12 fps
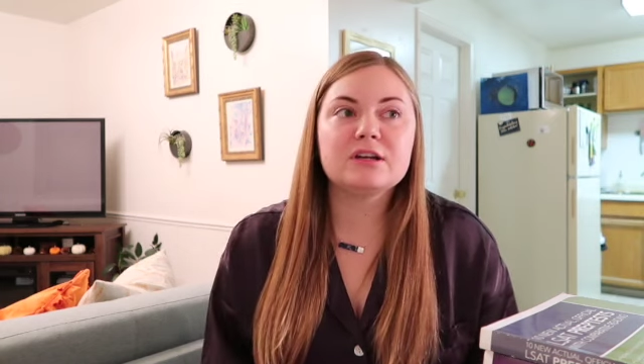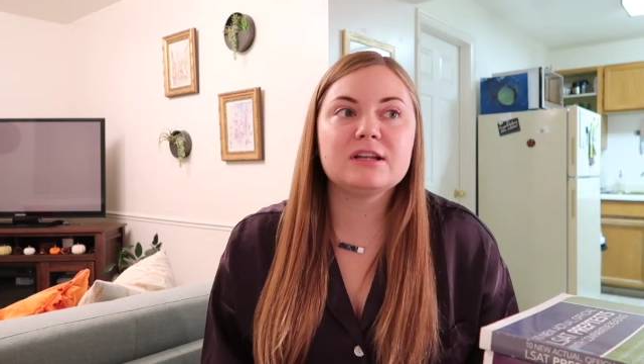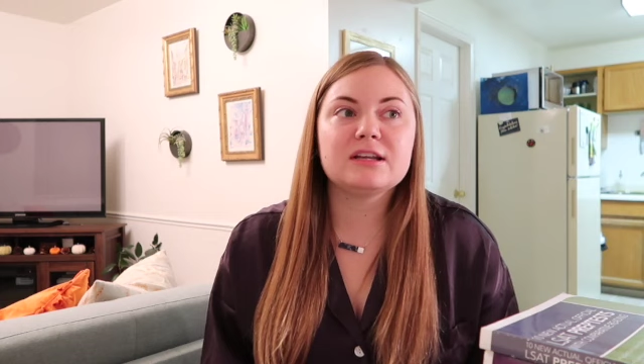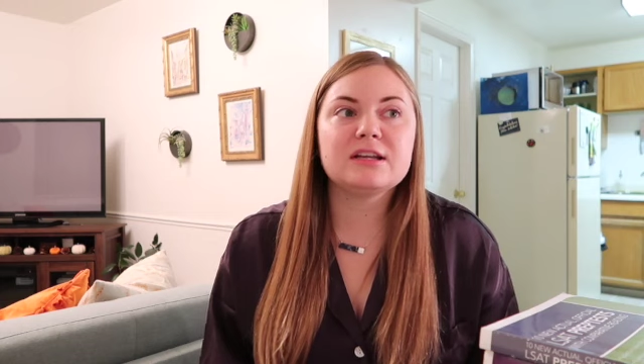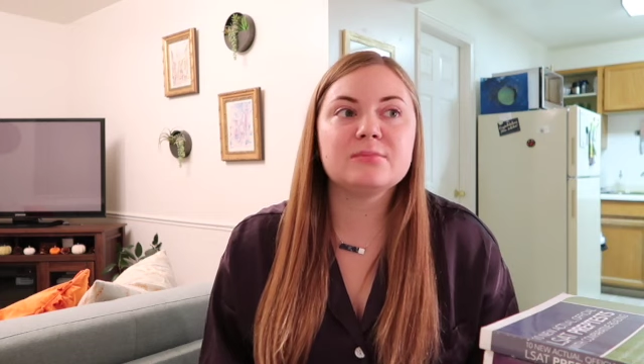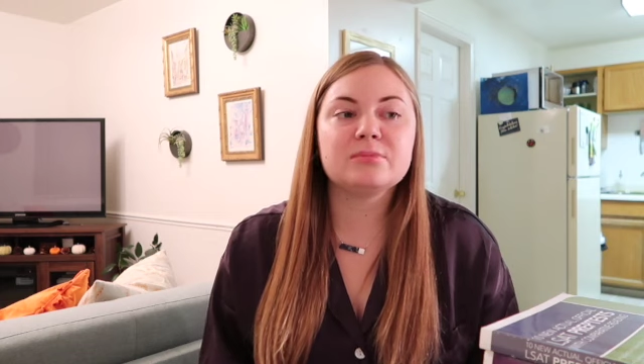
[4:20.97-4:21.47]
good
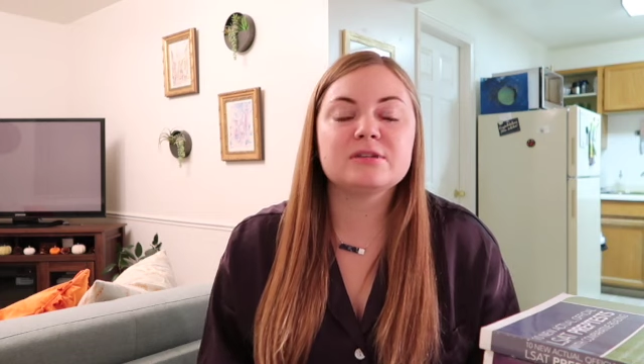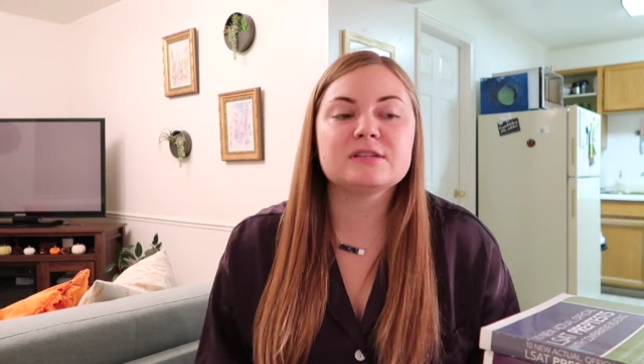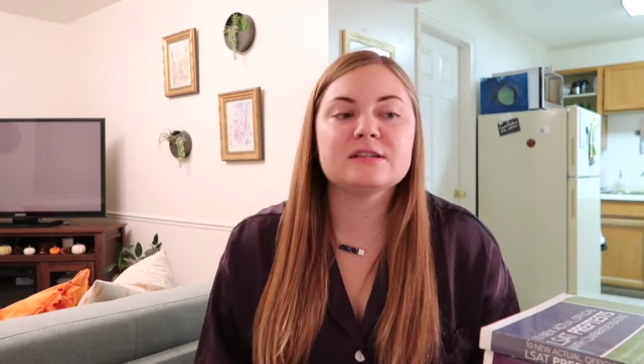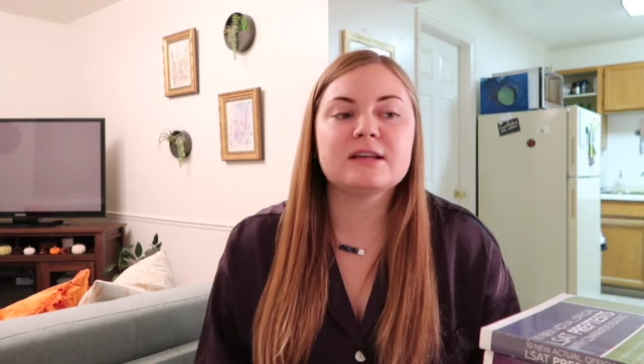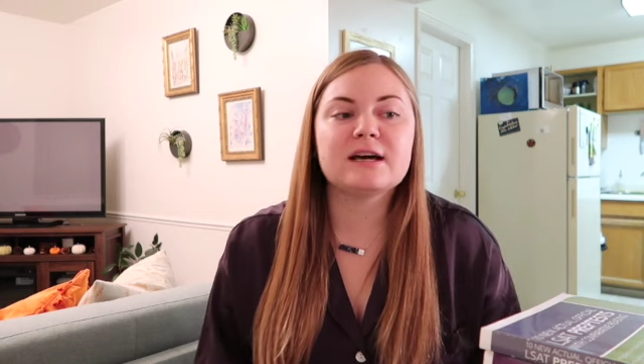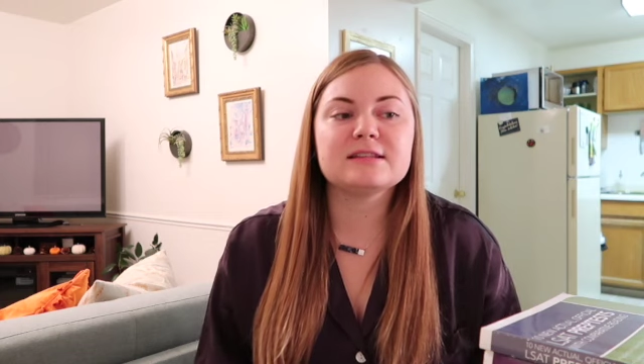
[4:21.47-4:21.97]
at
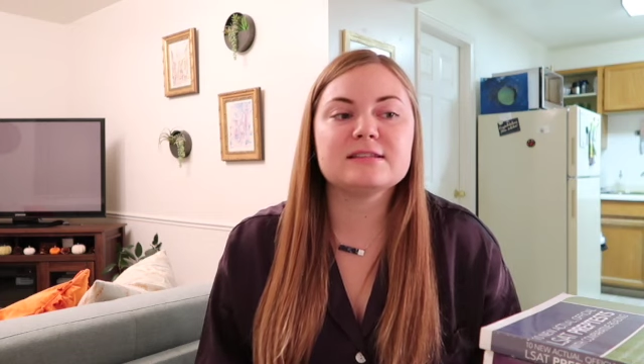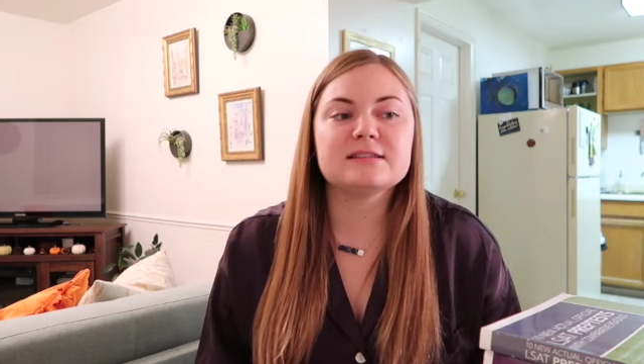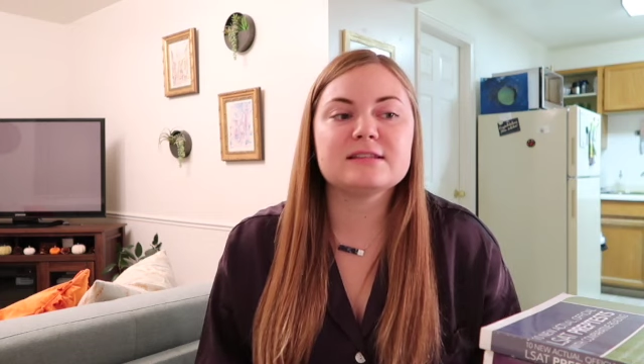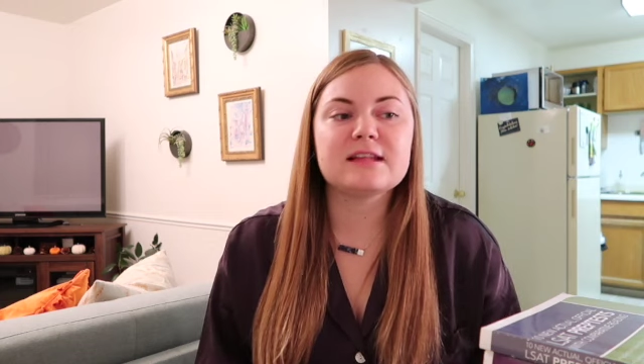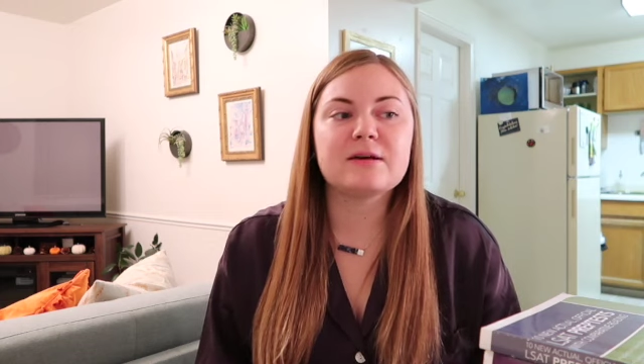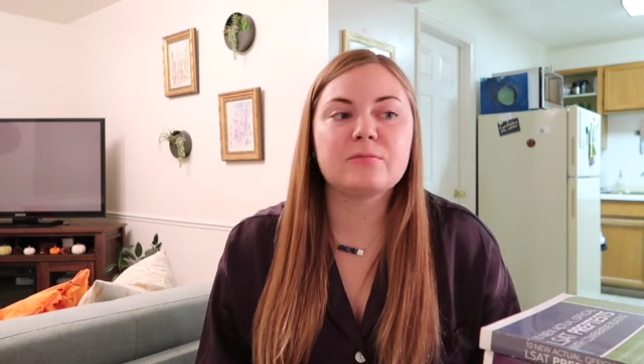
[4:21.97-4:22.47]
in-person classes
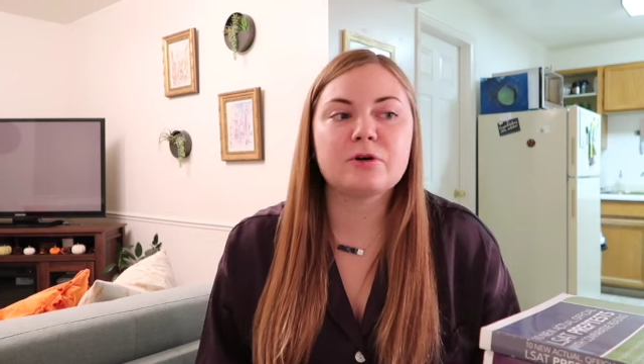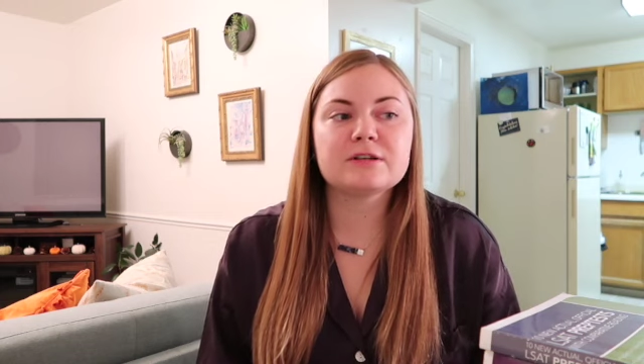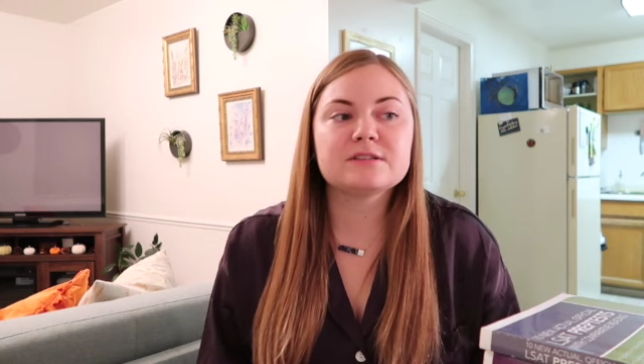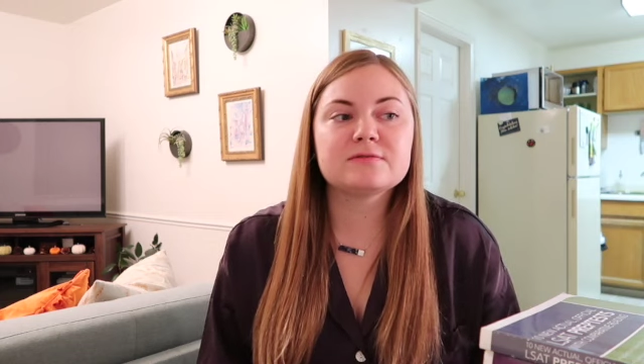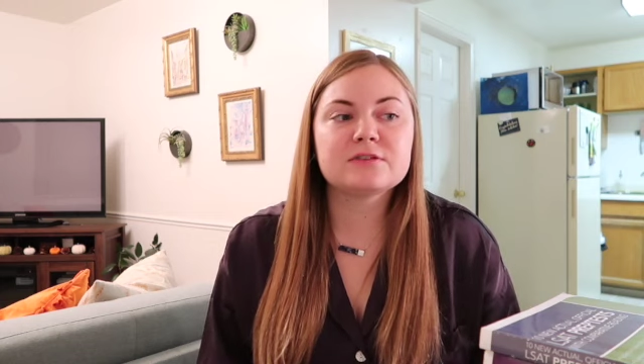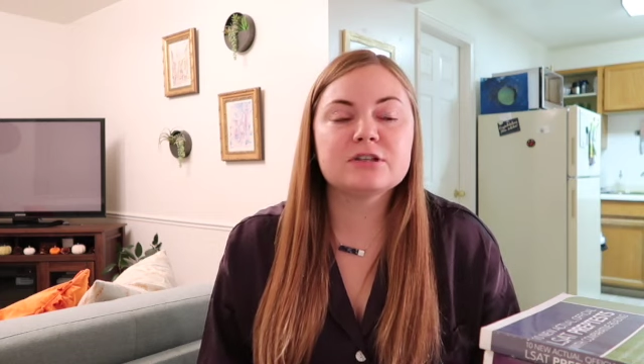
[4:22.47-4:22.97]
and that
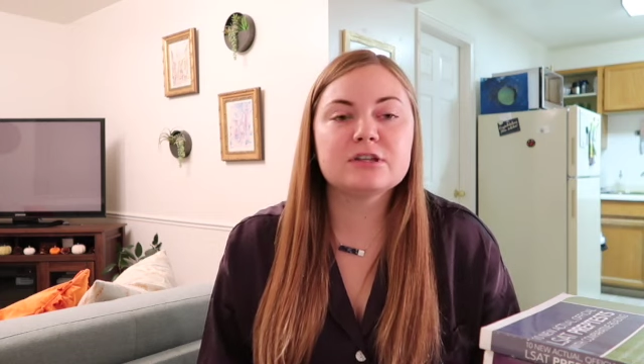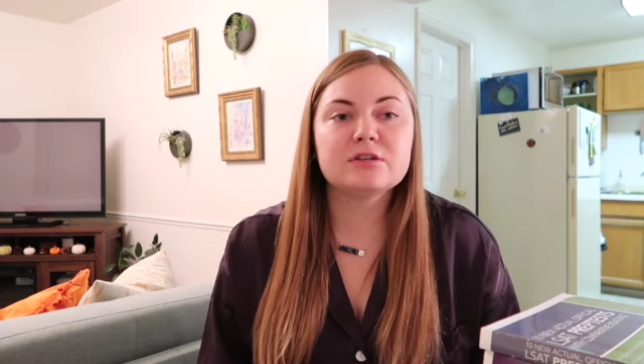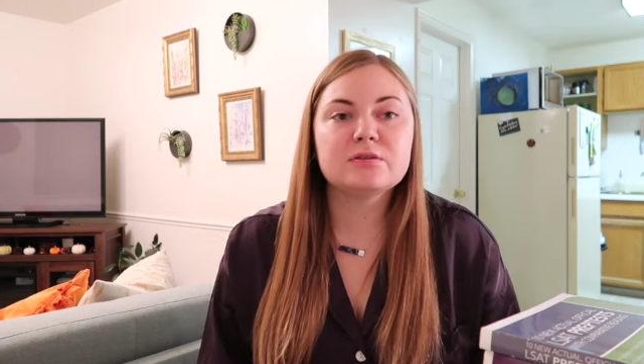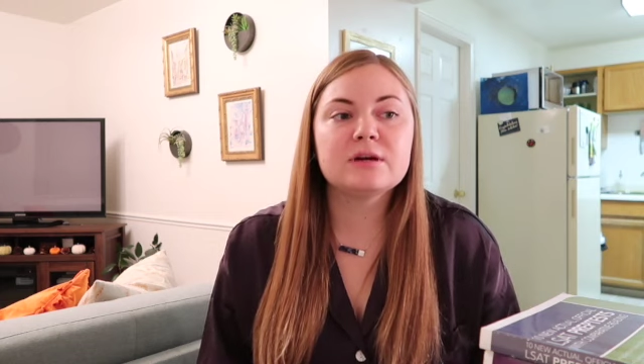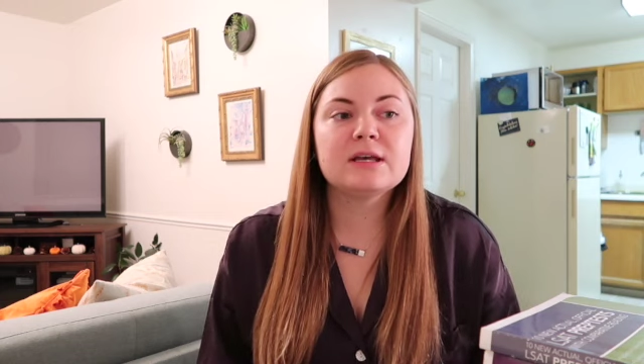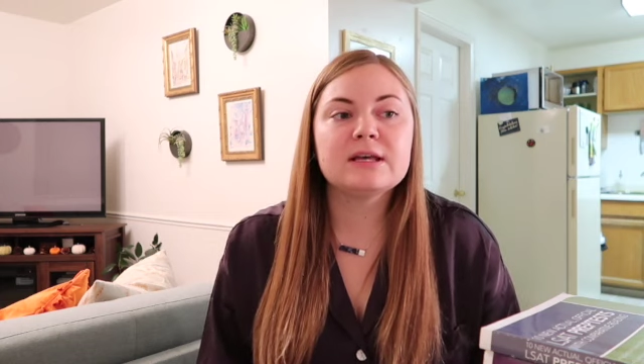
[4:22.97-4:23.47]
works for
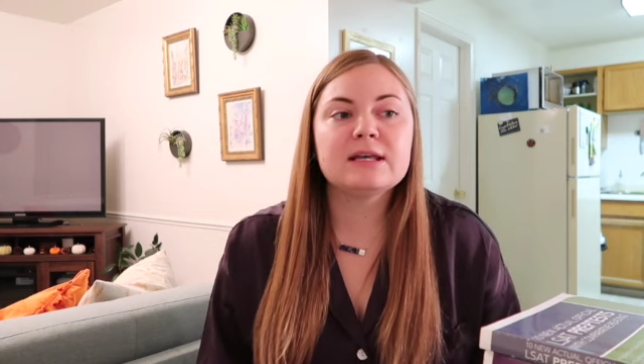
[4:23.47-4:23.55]
you